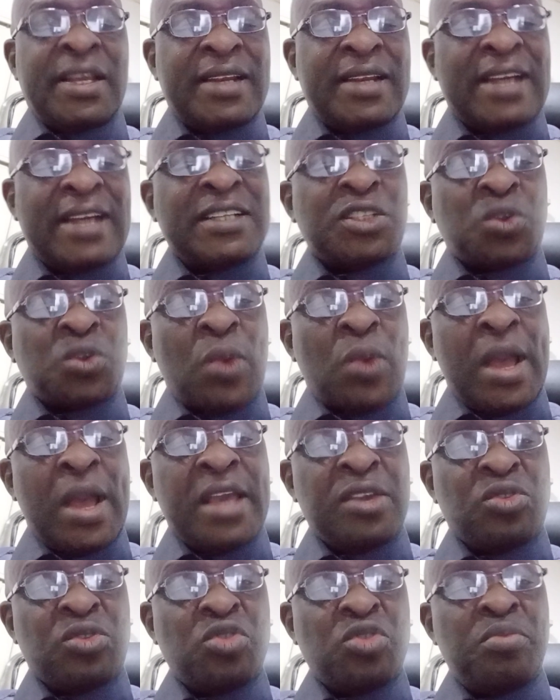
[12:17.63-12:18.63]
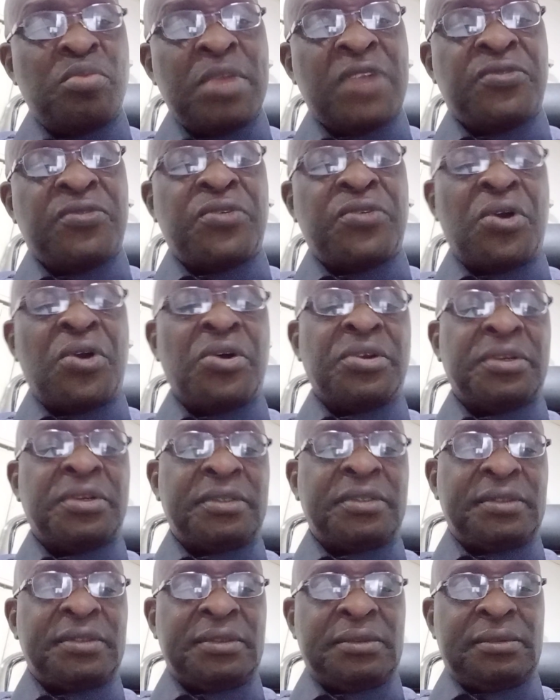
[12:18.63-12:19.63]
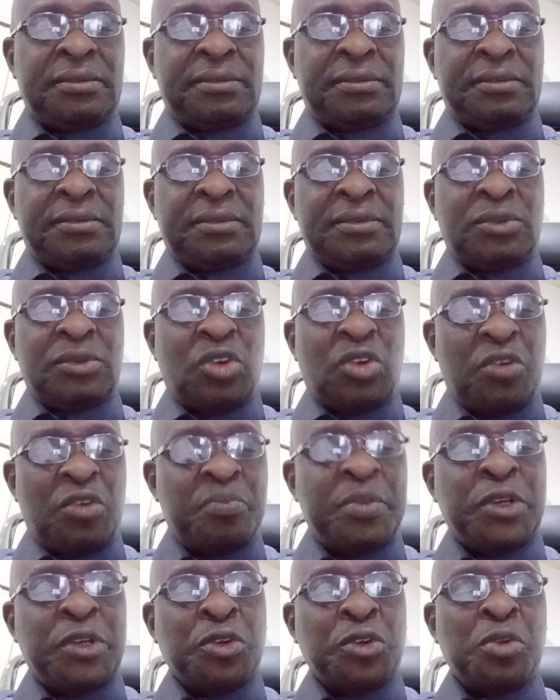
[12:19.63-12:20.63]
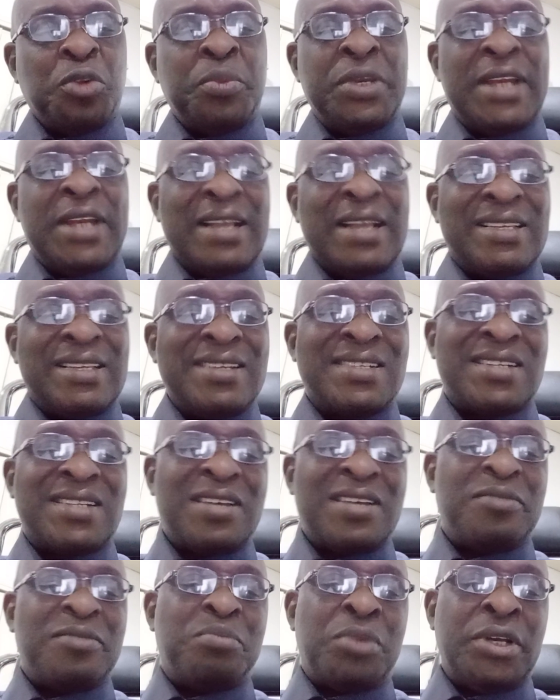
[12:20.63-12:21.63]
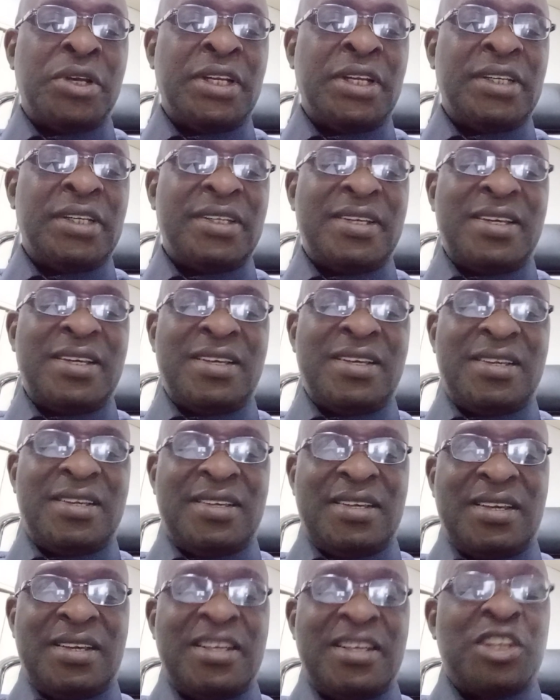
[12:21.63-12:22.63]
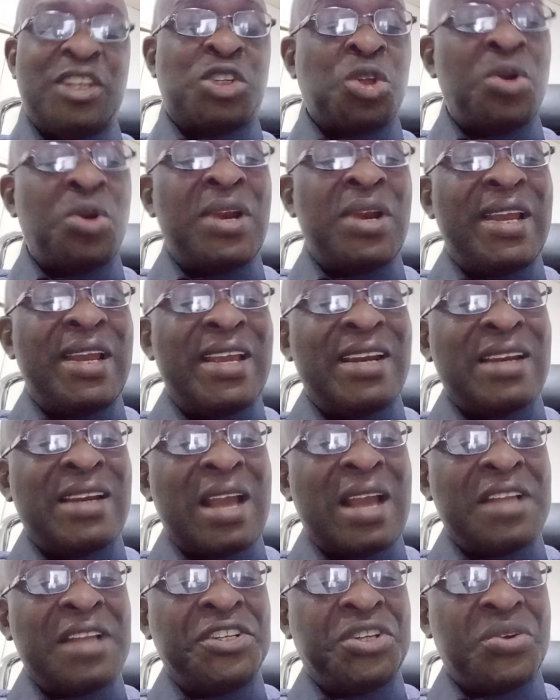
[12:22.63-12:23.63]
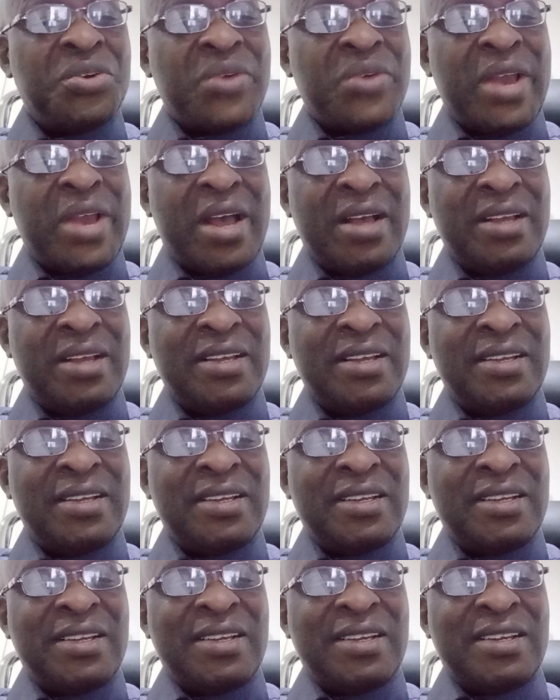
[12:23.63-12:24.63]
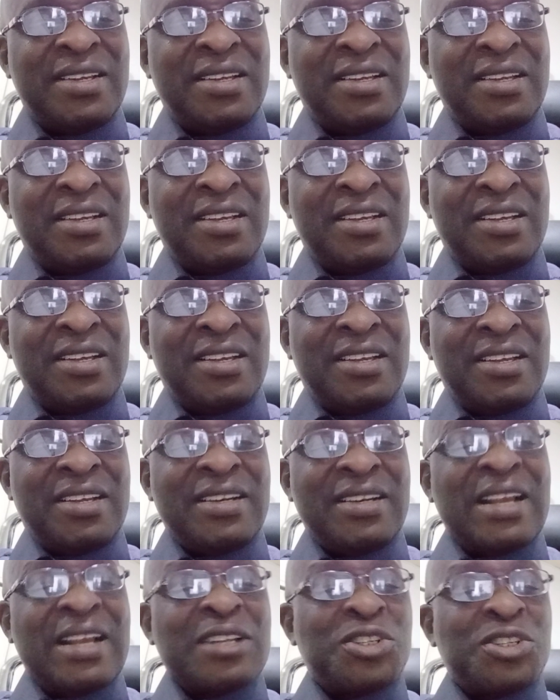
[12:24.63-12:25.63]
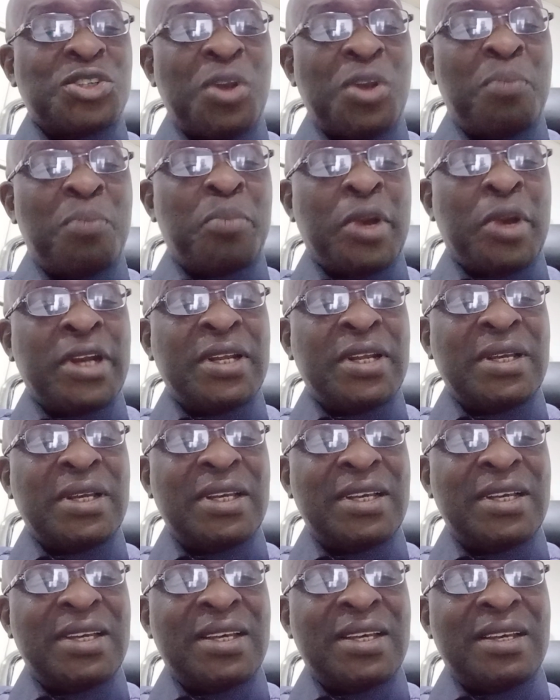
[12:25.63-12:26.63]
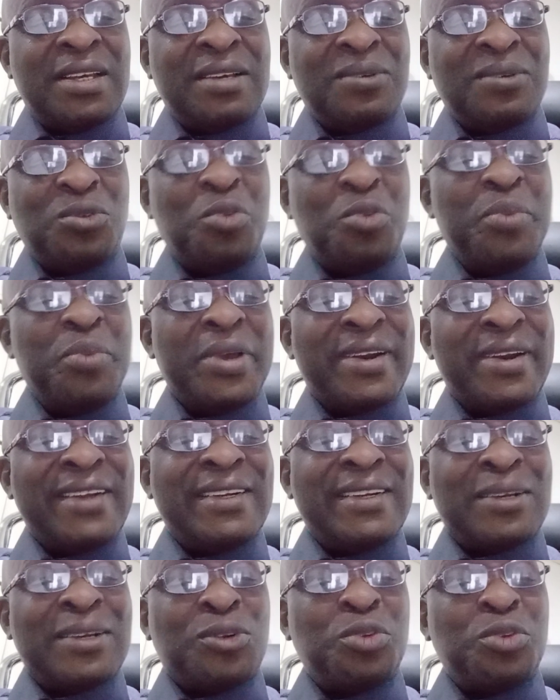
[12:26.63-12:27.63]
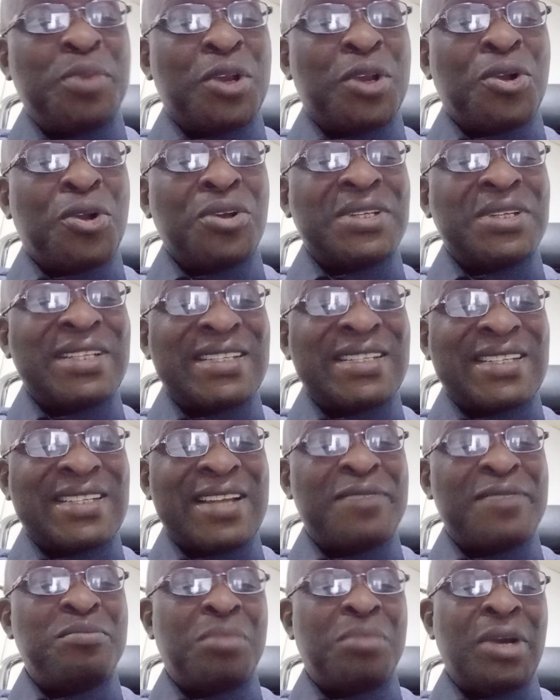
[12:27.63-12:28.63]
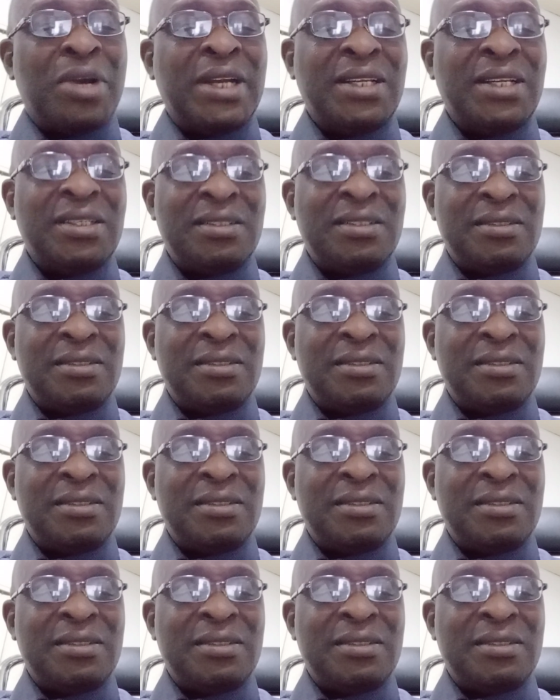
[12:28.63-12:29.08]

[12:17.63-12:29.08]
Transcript: That is why he could make fun of Peter Obi that he saved money. It's only in Nigeria that somebody will be radical because he saved money.